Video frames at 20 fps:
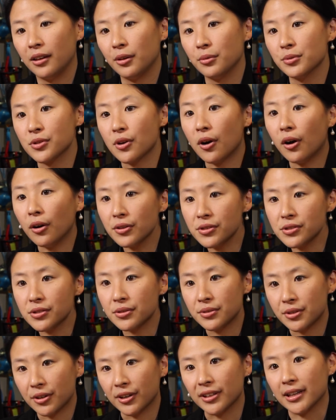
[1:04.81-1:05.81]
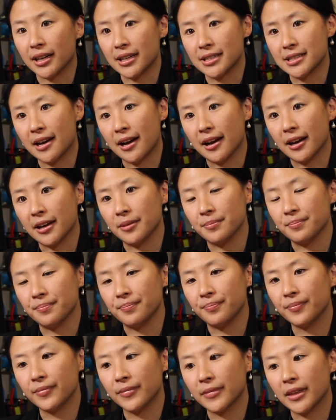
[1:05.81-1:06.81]
It was also during that
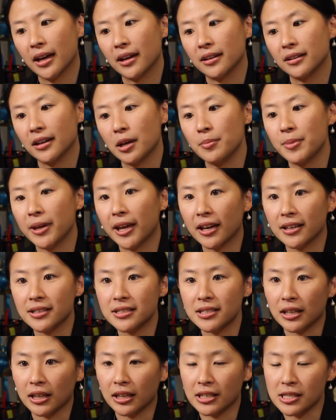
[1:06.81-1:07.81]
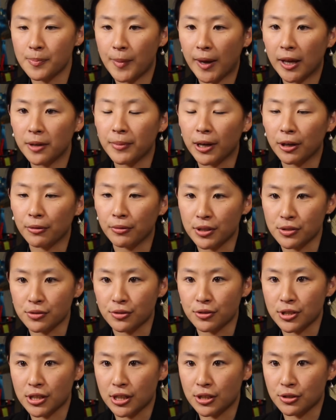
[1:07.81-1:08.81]
time that I began to expand my
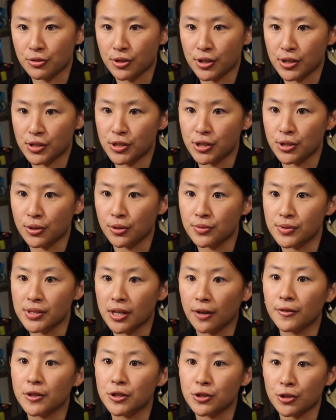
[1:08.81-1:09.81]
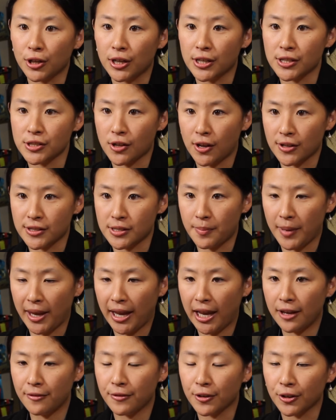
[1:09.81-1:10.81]
research interests to self injurious thoughts and
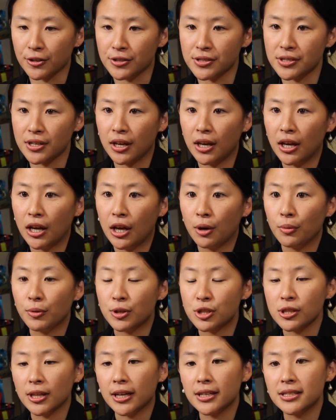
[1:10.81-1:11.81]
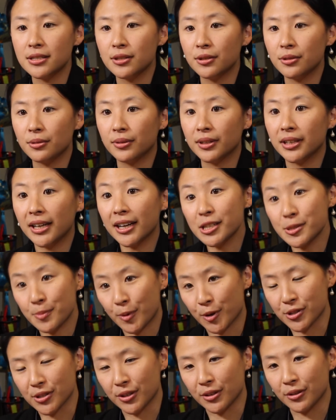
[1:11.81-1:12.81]
behaviors, which led to the next
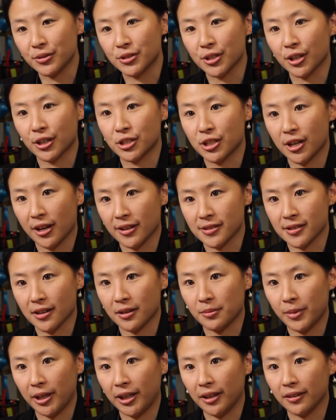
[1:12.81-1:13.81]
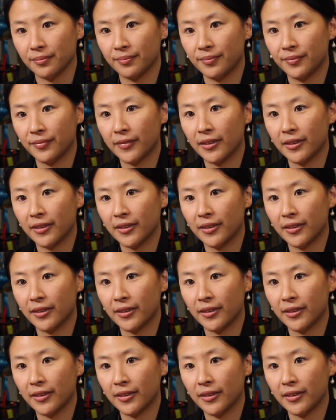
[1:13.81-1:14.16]
person who took a chance on me.